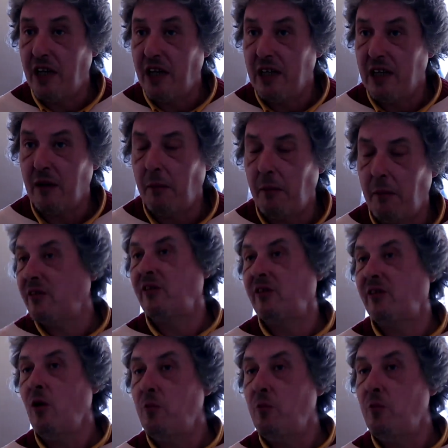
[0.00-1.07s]
like
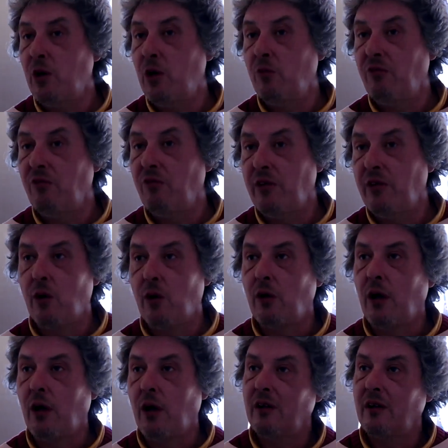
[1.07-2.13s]
parents who have
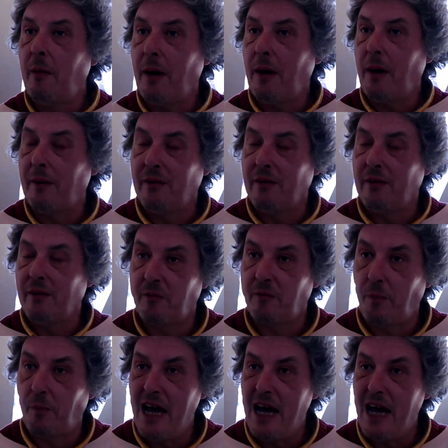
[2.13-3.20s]
told their children
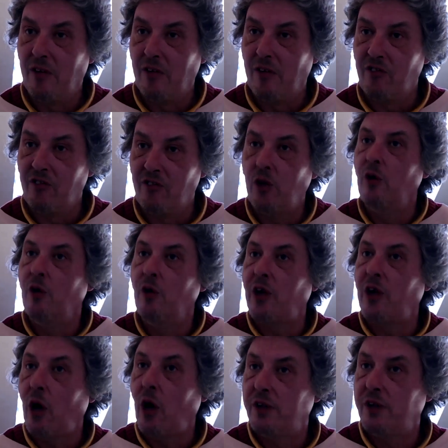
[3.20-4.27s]
that when you
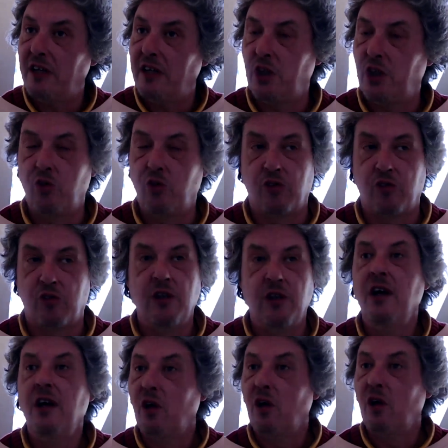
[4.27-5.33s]
die, you go to
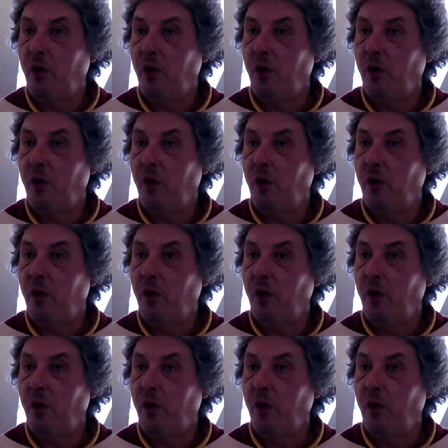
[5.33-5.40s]
heaven.